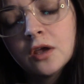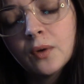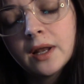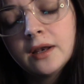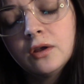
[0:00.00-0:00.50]
You
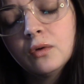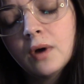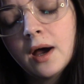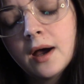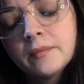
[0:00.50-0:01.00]
want a
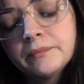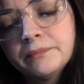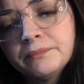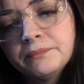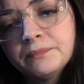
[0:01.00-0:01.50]
new
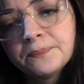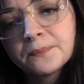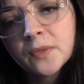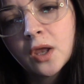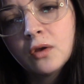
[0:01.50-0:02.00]
um,
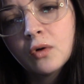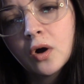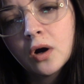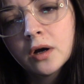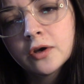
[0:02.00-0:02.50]
a new
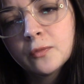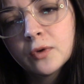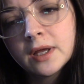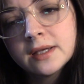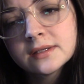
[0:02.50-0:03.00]
car, a new
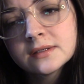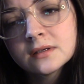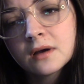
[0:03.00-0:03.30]
place.